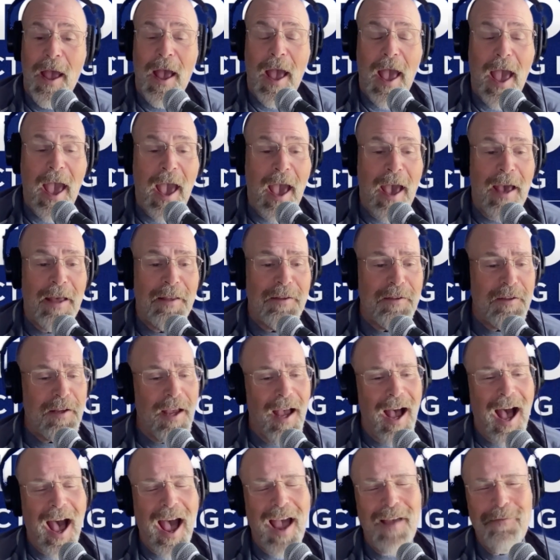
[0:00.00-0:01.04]
And
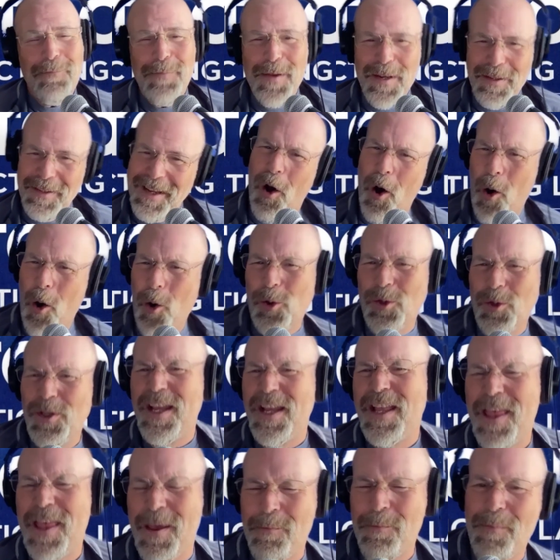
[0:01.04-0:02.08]
I've been
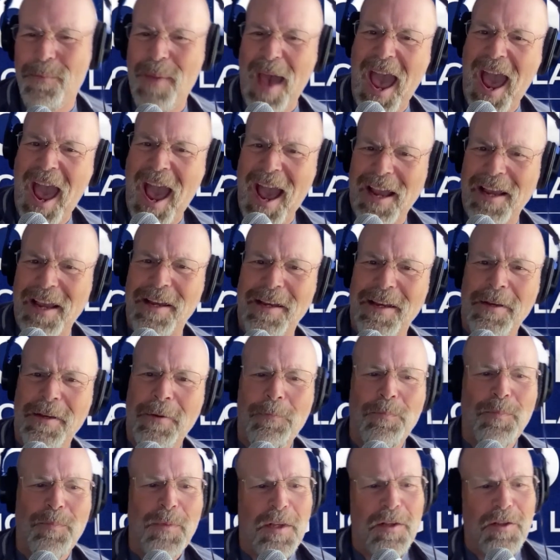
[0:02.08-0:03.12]
holding them back
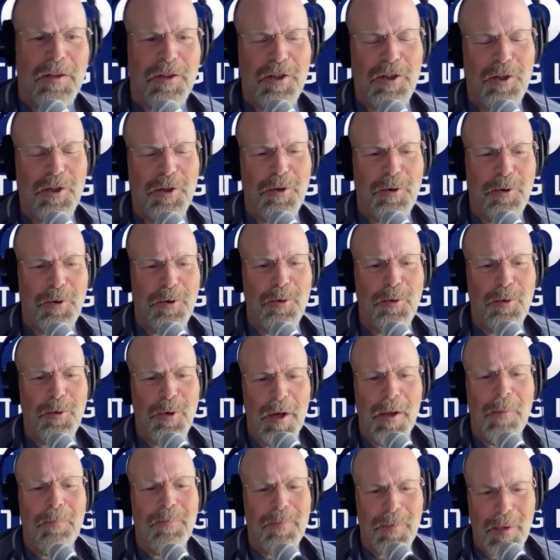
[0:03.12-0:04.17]
to
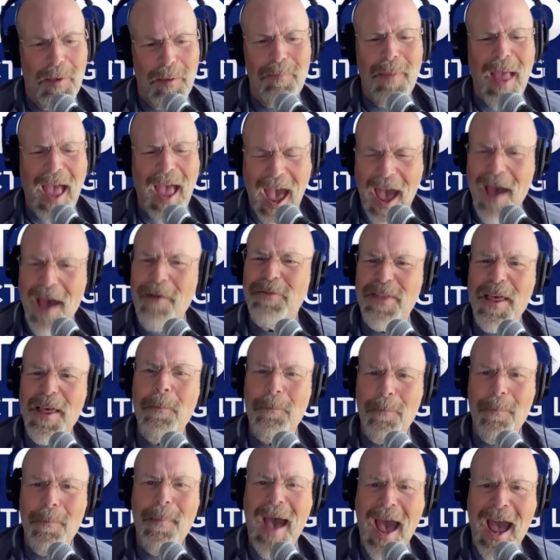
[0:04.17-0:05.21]
have
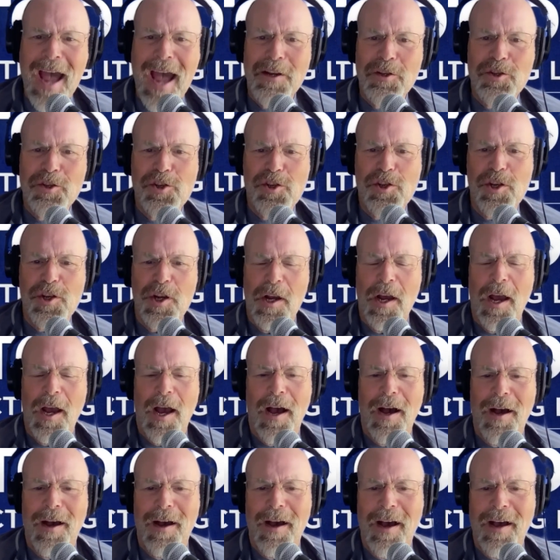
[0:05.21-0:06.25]
them match
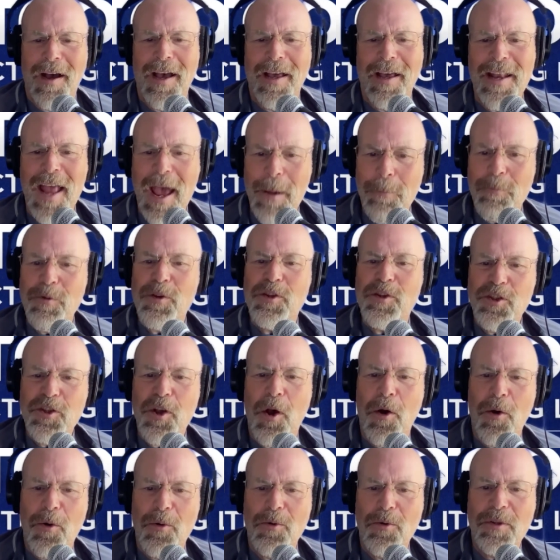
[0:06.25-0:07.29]
an
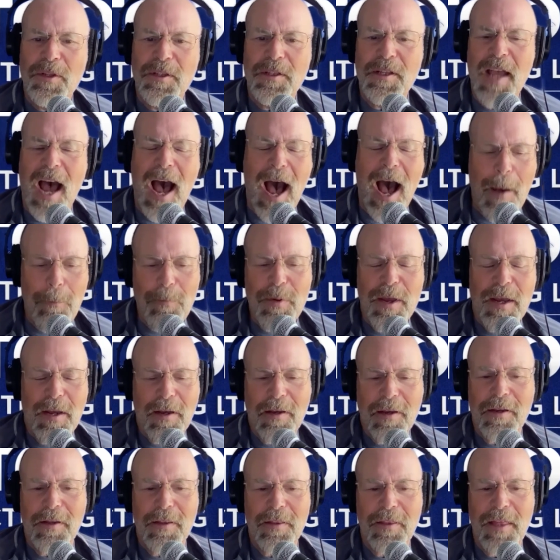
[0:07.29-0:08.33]
episode
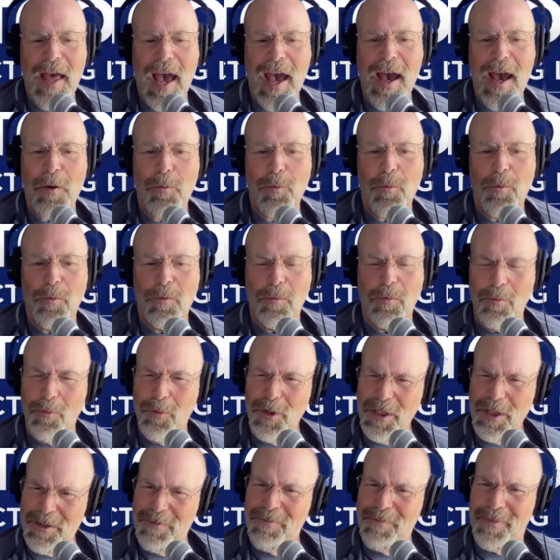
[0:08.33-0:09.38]
topic that
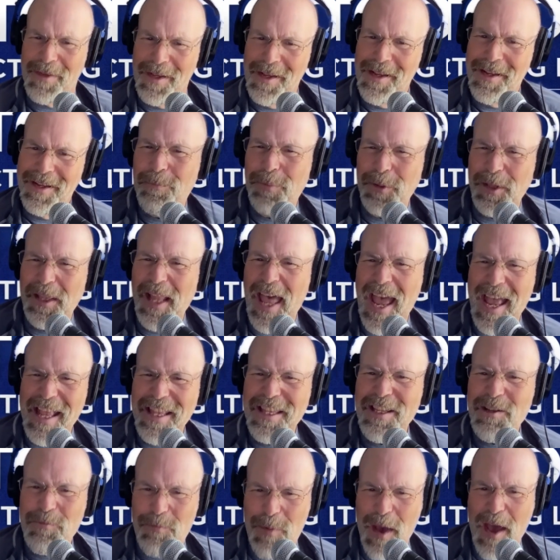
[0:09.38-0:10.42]
would
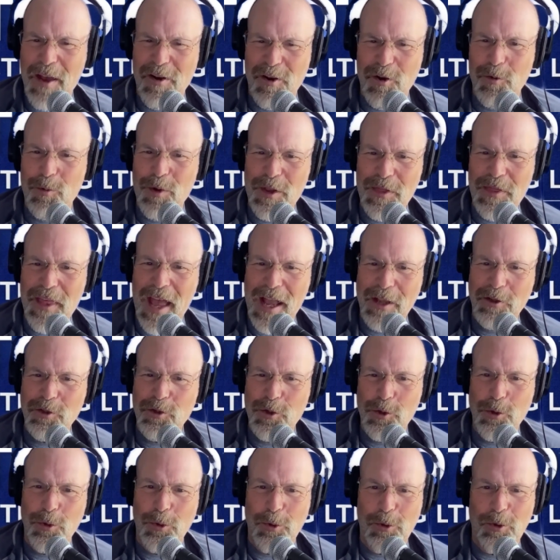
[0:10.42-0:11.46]
blend better with that
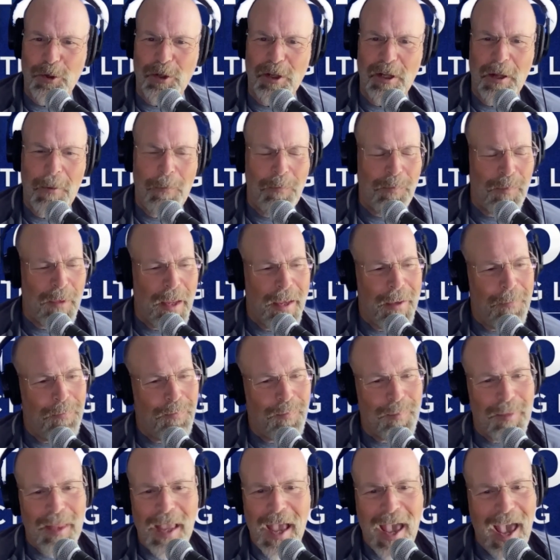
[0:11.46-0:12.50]
tool.
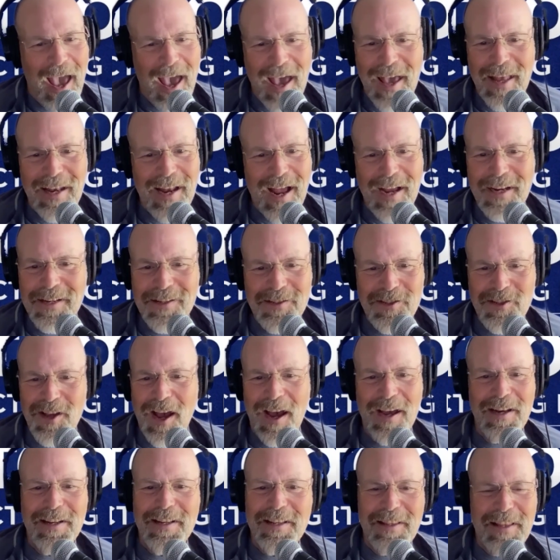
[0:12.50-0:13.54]
And I
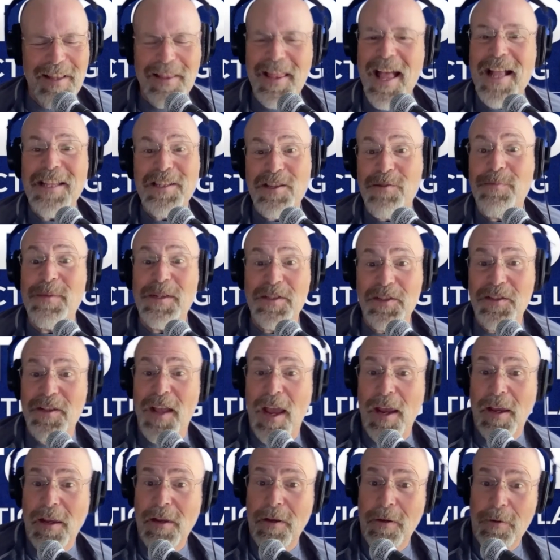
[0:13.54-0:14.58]
decided that that's a
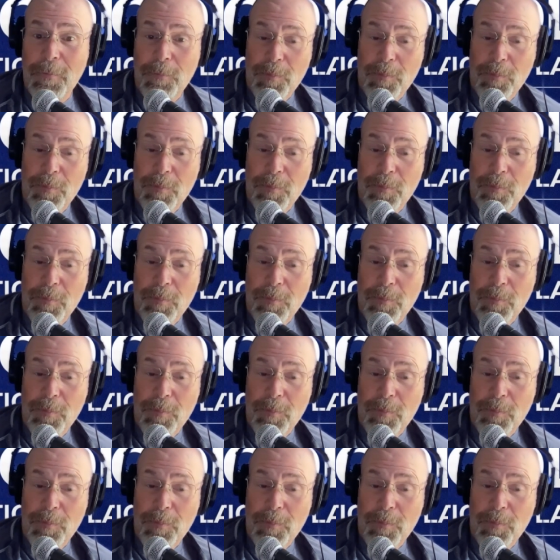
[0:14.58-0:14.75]
mistake,